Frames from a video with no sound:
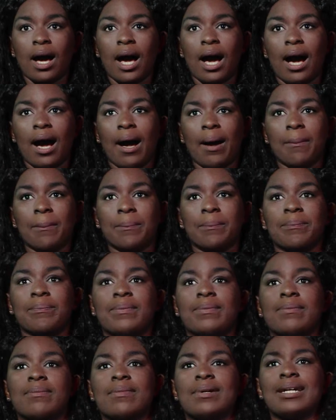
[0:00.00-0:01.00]
And
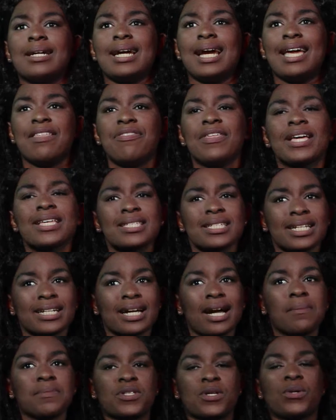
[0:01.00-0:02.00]
things didn't
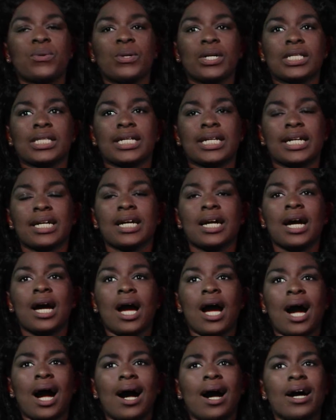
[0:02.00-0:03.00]
come so quickly.
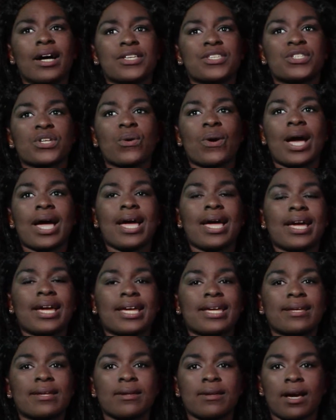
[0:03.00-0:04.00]
So I
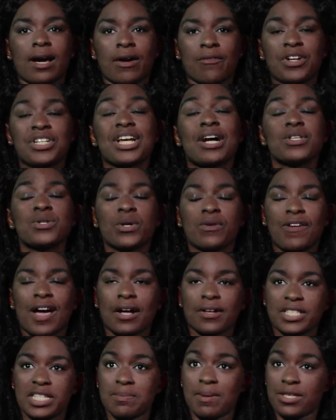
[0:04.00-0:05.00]
reached out to a
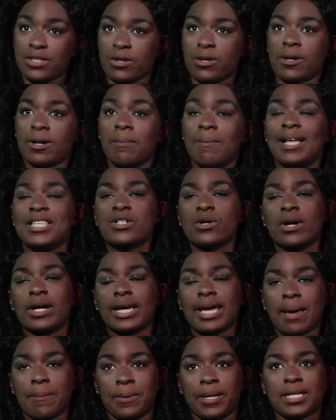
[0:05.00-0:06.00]
faculty mentor on
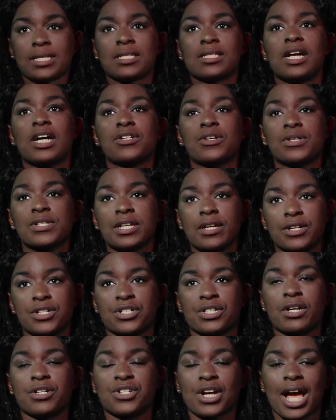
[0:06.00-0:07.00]
campus, Dr. Sarah
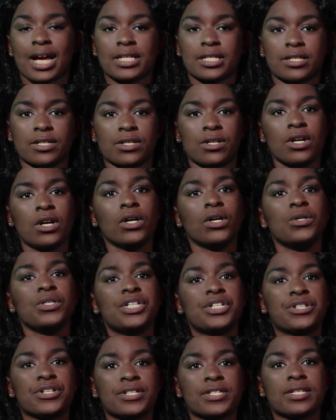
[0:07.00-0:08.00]
Janelle Jackson, who
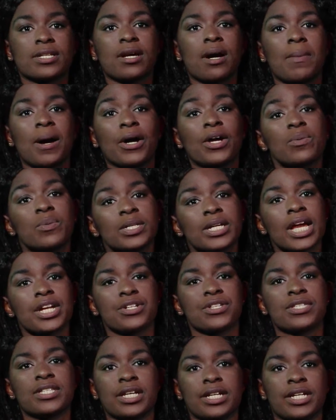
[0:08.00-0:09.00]
teaches about
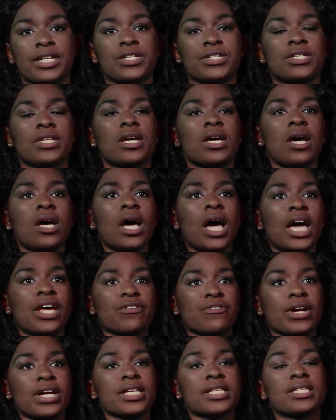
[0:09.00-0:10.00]
communication studies
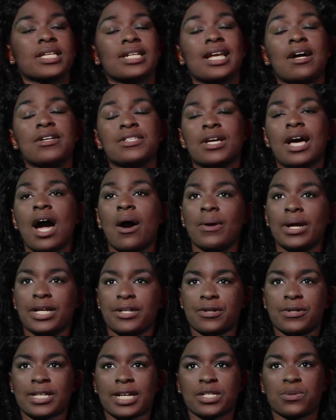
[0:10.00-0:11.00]
and race and how it
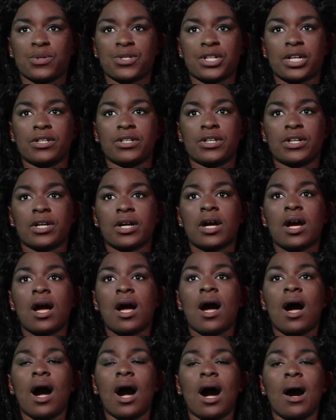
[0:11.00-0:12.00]
intersects with gender.
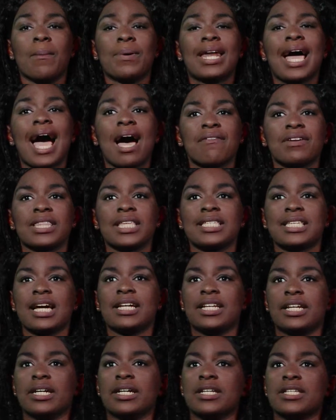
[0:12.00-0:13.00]
And having these
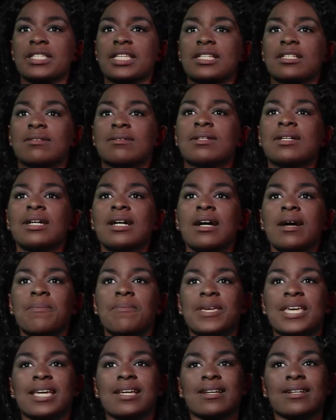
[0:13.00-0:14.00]
ideas and
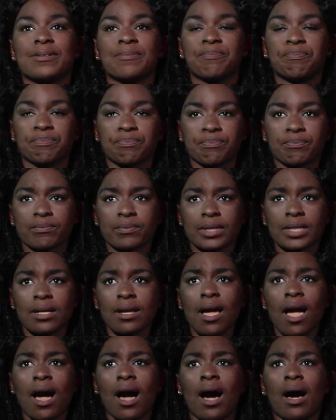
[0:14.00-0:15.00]
being
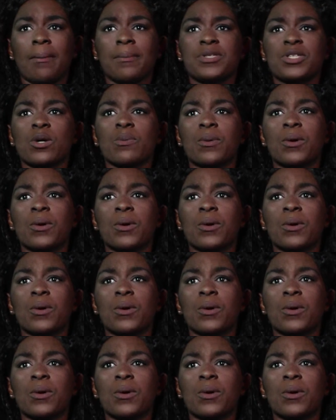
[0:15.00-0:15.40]
so